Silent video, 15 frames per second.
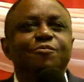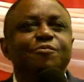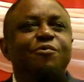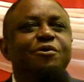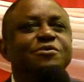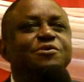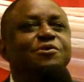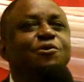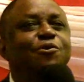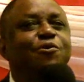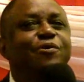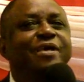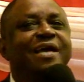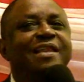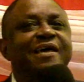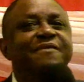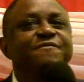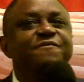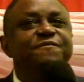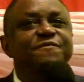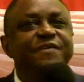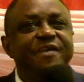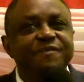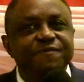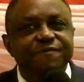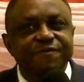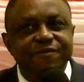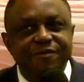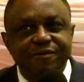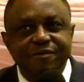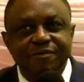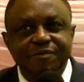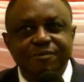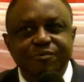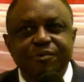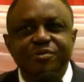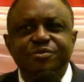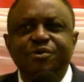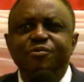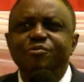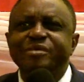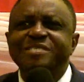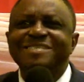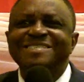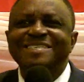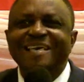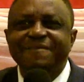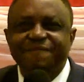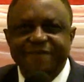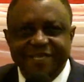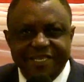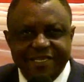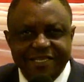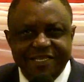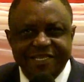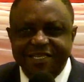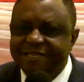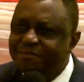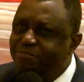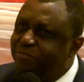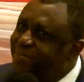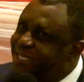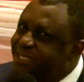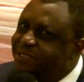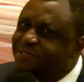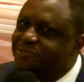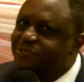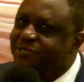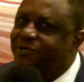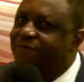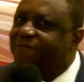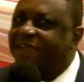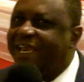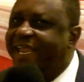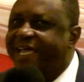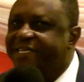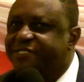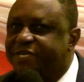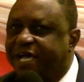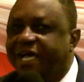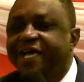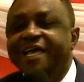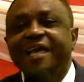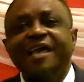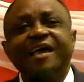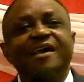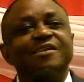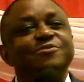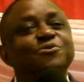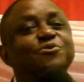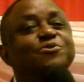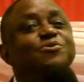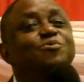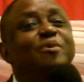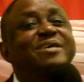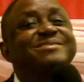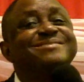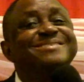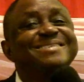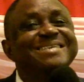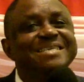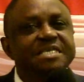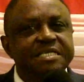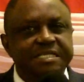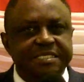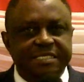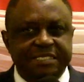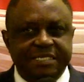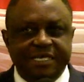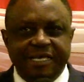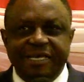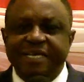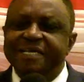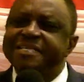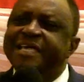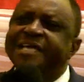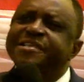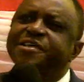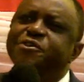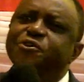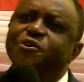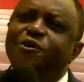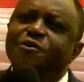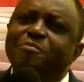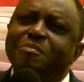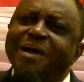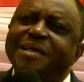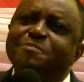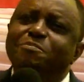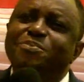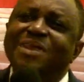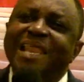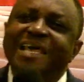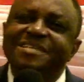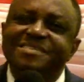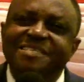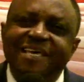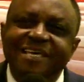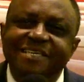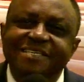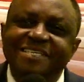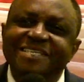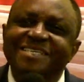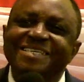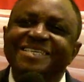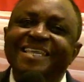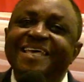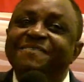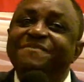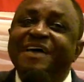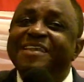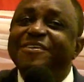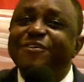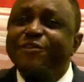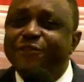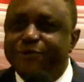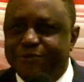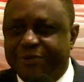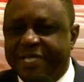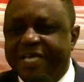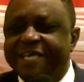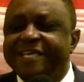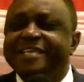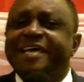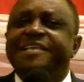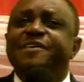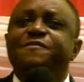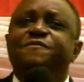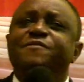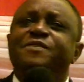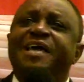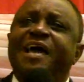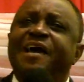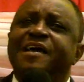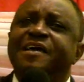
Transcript: was loyal and faithful, was always serving in the ministry of Elisha. Those were seeds that the young man planted. Did never knew that even